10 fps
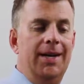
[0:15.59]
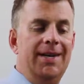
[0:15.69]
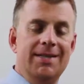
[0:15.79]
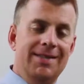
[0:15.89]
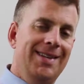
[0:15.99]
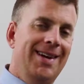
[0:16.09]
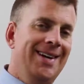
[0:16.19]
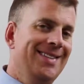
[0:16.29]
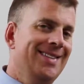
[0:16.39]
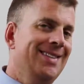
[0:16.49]
is
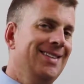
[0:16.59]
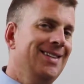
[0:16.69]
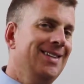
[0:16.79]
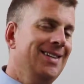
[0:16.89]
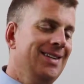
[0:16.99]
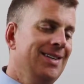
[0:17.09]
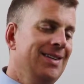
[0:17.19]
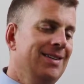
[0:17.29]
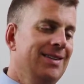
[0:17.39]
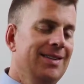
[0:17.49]
that
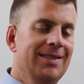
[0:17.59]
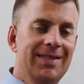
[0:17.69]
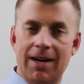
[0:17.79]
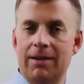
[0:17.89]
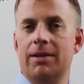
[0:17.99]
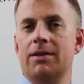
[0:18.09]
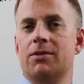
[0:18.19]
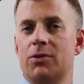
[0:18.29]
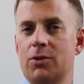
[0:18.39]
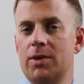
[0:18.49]
the the
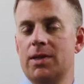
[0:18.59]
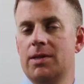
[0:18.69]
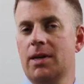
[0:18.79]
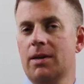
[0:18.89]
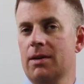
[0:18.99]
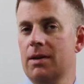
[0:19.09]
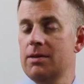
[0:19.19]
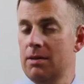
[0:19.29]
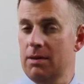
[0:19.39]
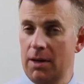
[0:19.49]
delegates to the Second
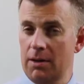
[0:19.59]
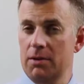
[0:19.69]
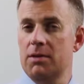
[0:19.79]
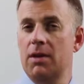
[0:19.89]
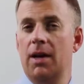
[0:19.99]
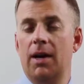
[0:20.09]
Continental Congress